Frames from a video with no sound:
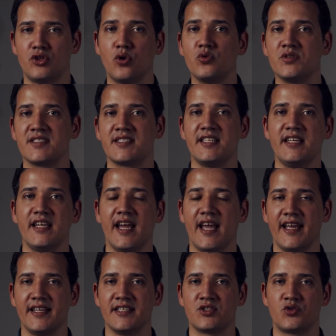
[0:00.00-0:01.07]
don't see
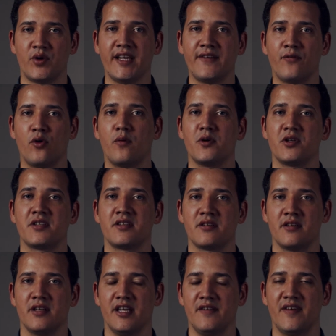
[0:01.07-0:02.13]
a straightforward
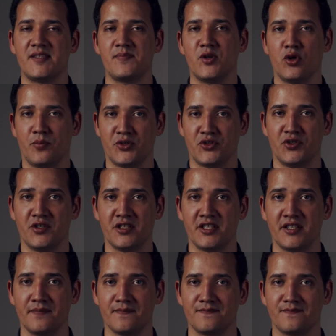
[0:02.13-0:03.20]
investment opportunity.